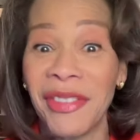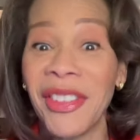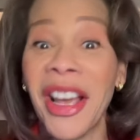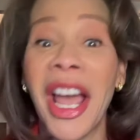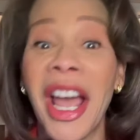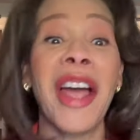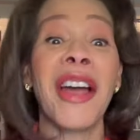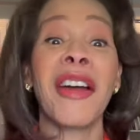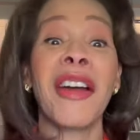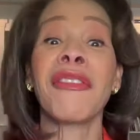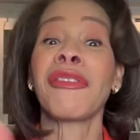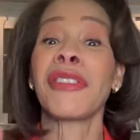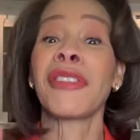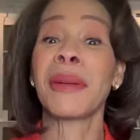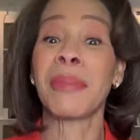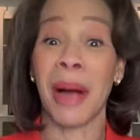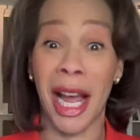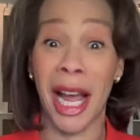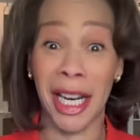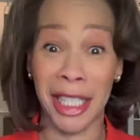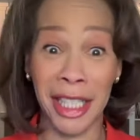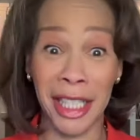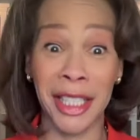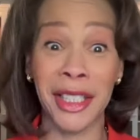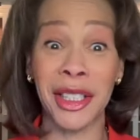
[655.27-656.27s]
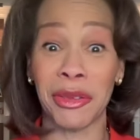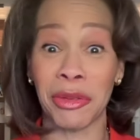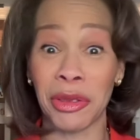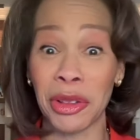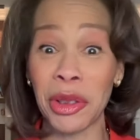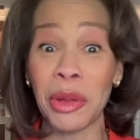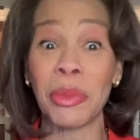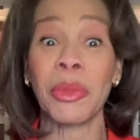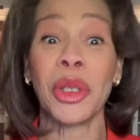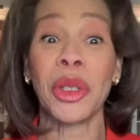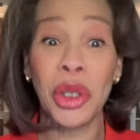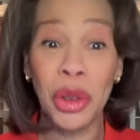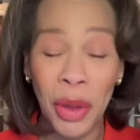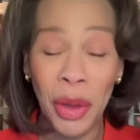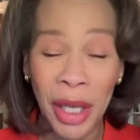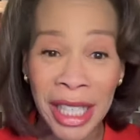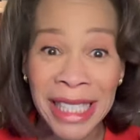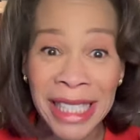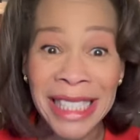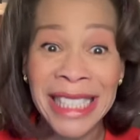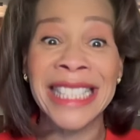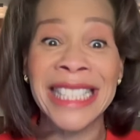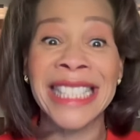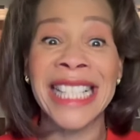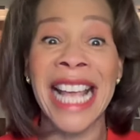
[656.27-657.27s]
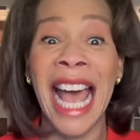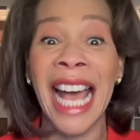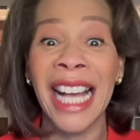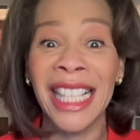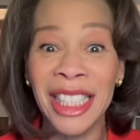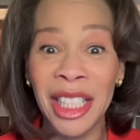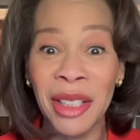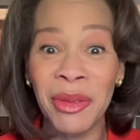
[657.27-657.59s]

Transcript: Everybody in the room knew exactly